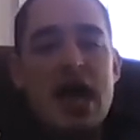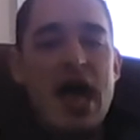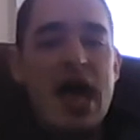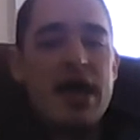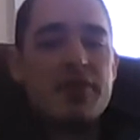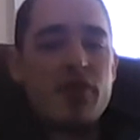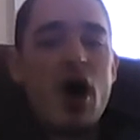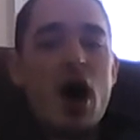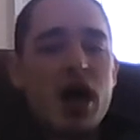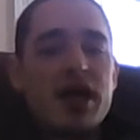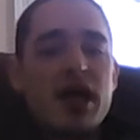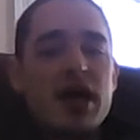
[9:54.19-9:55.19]
a
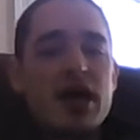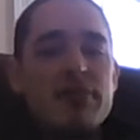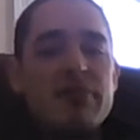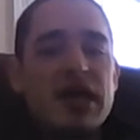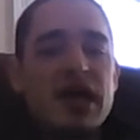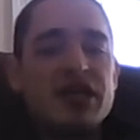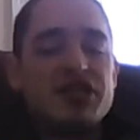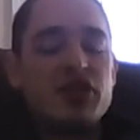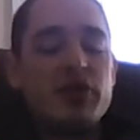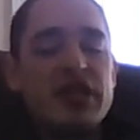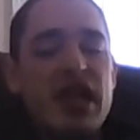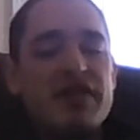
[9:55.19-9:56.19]
rock, because
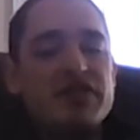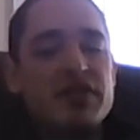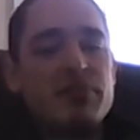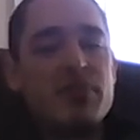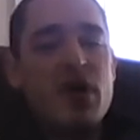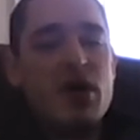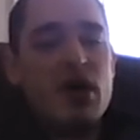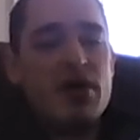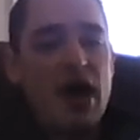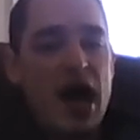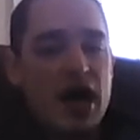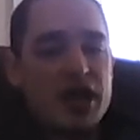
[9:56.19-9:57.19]
you can have some
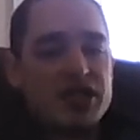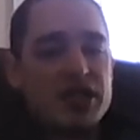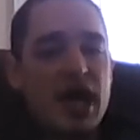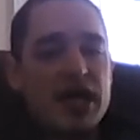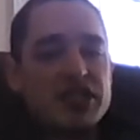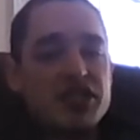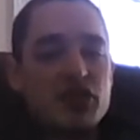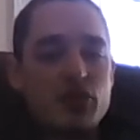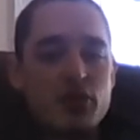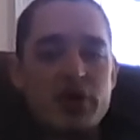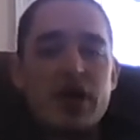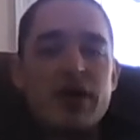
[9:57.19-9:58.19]
oxidized
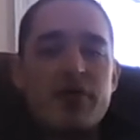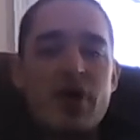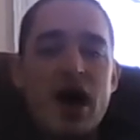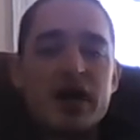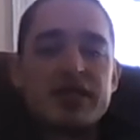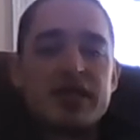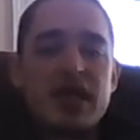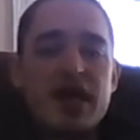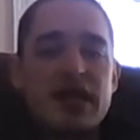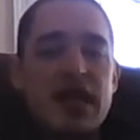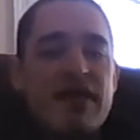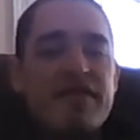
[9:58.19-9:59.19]
scoria rocks
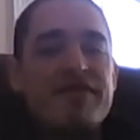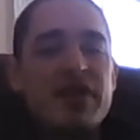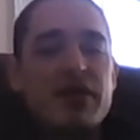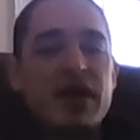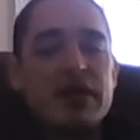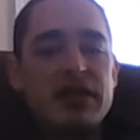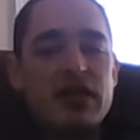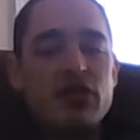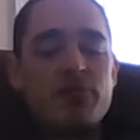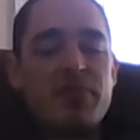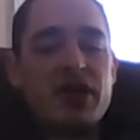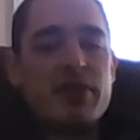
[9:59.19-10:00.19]
that have very
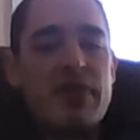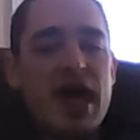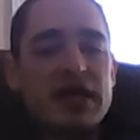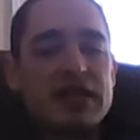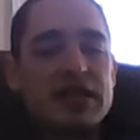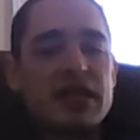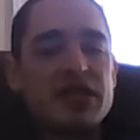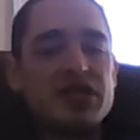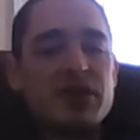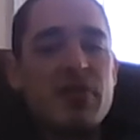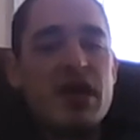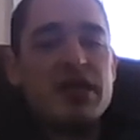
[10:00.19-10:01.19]
little
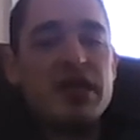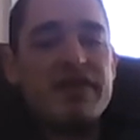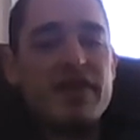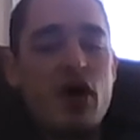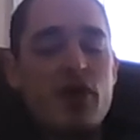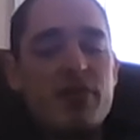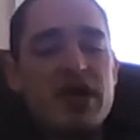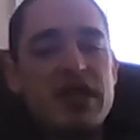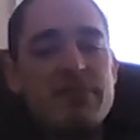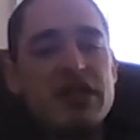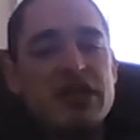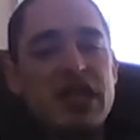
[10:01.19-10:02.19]
paramagnetism, that have
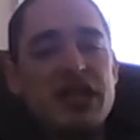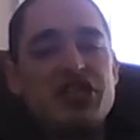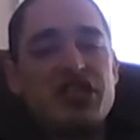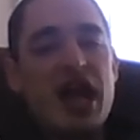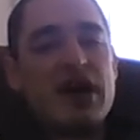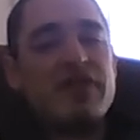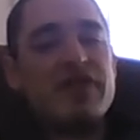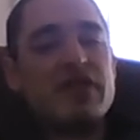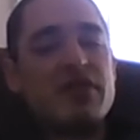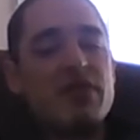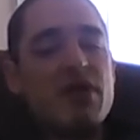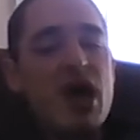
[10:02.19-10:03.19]
already been leached out of
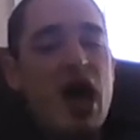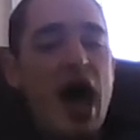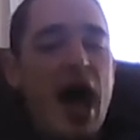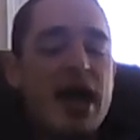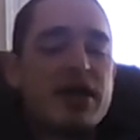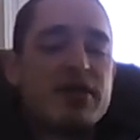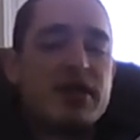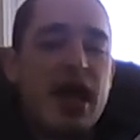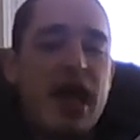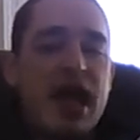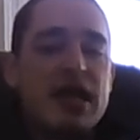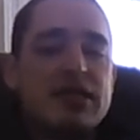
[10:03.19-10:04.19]
their
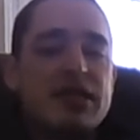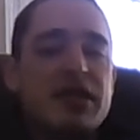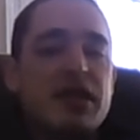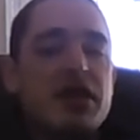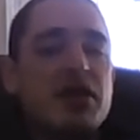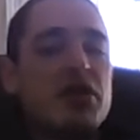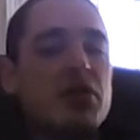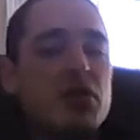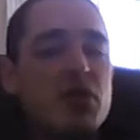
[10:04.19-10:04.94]
iron and their